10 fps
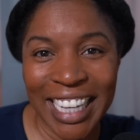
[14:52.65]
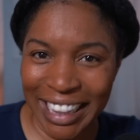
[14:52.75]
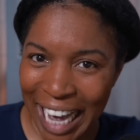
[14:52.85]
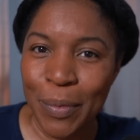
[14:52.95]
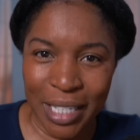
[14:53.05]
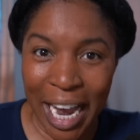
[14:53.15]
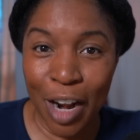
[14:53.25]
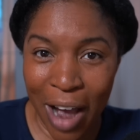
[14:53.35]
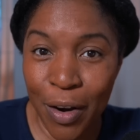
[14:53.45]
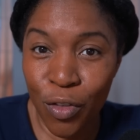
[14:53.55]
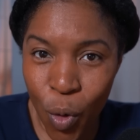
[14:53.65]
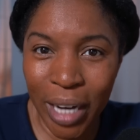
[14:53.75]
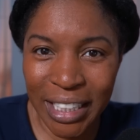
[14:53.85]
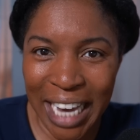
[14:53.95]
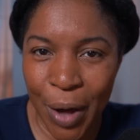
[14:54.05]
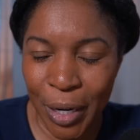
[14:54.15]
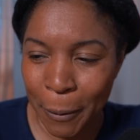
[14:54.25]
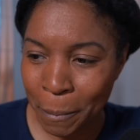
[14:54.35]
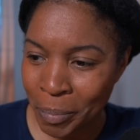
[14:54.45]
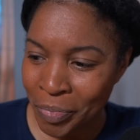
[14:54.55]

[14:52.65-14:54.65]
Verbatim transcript: Like that was kind of how her voice sounded.